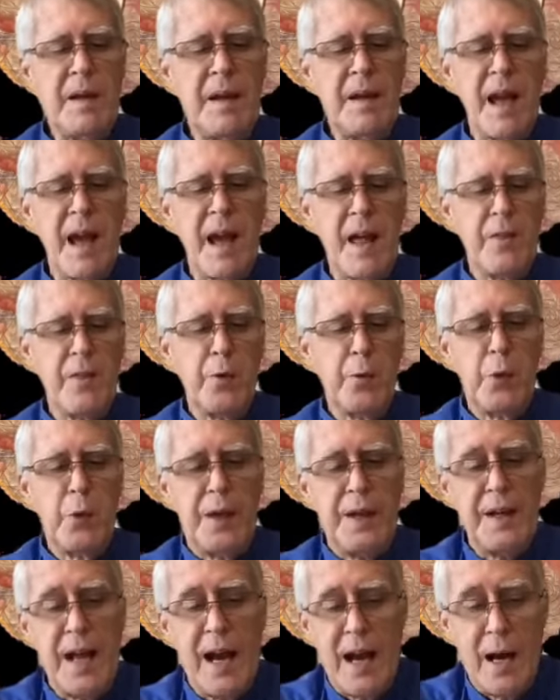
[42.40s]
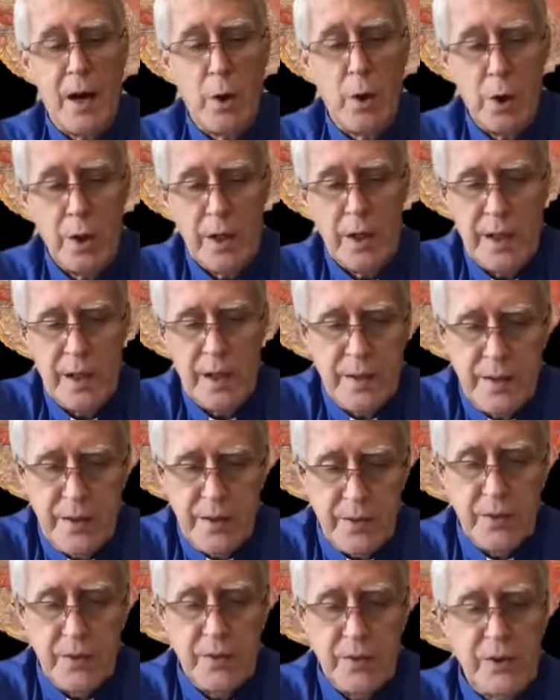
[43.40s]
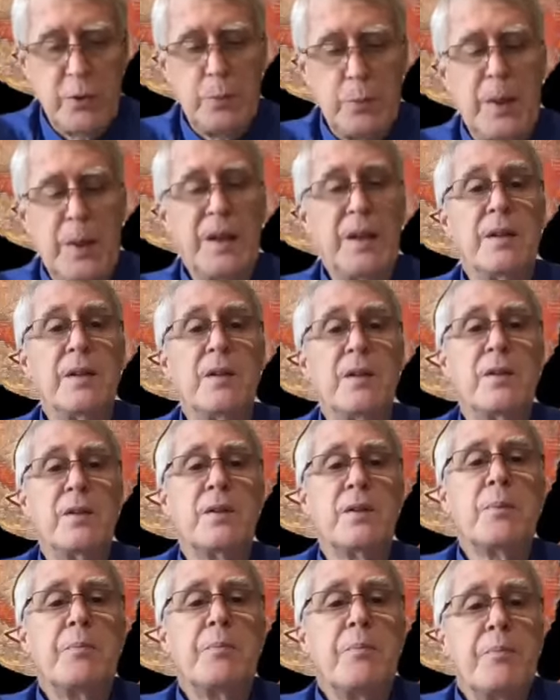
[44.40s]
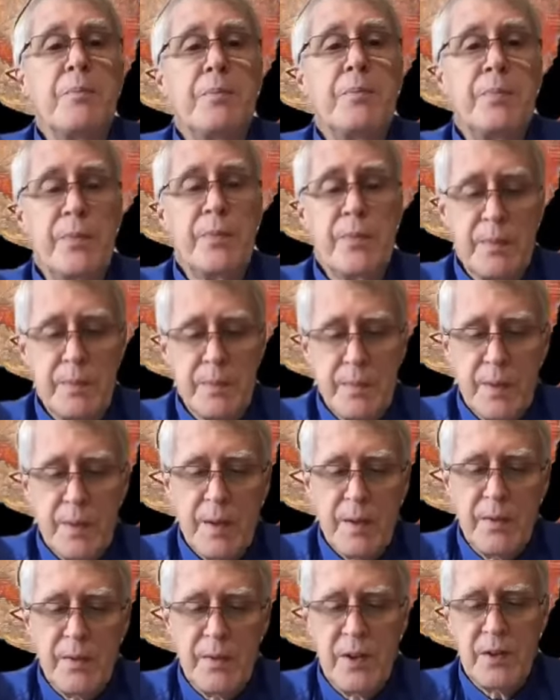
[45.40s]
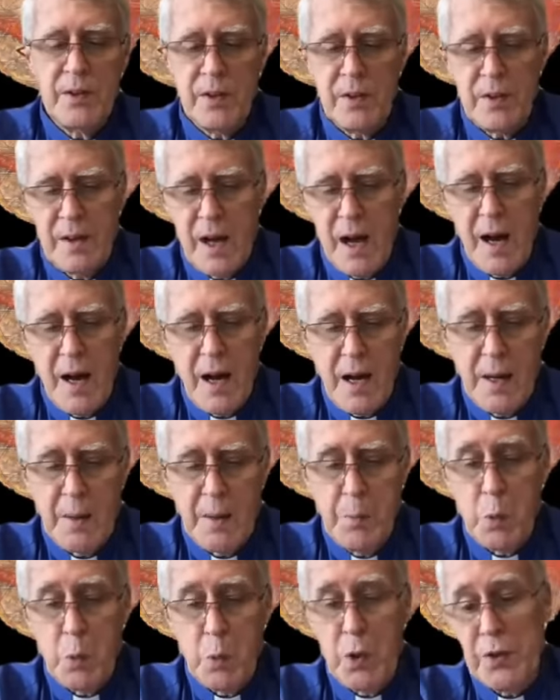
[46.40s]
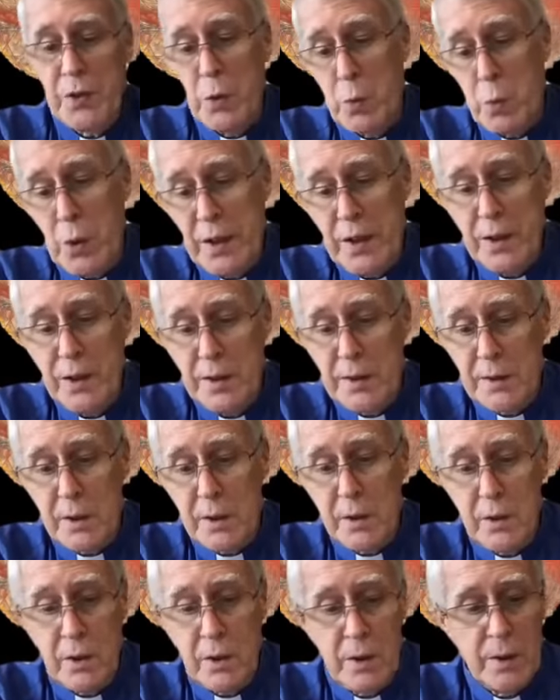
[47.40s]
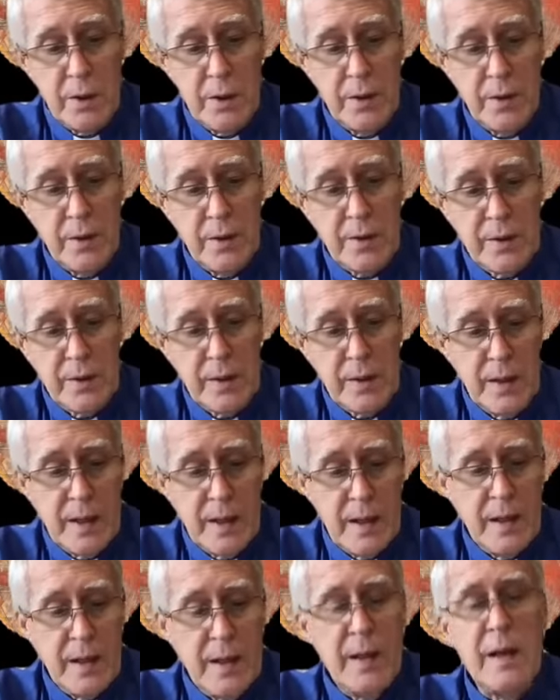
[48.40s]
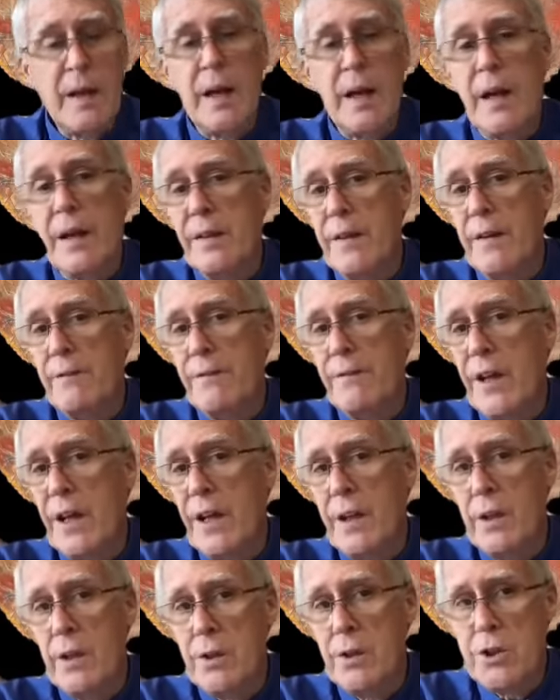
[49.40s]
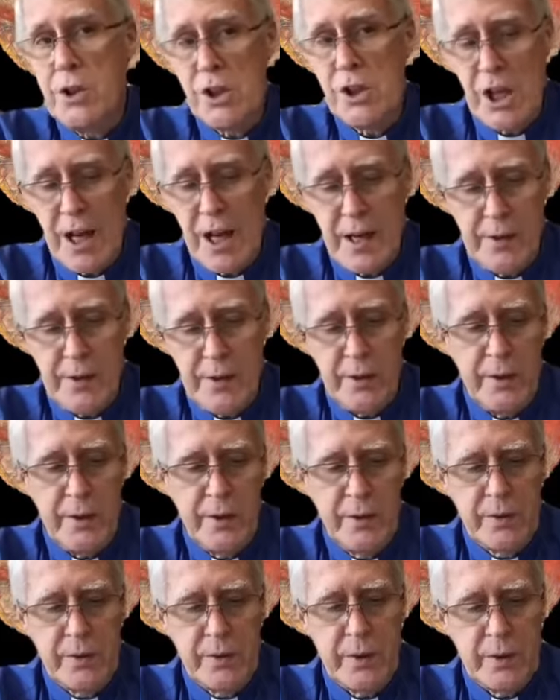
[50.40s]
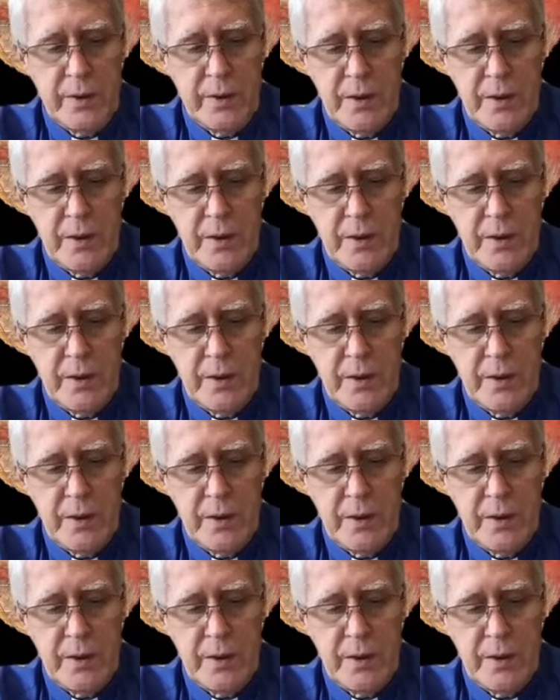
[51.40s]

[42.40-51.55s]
Gather we now into this space, this time when the wheel turns and the veil shatters.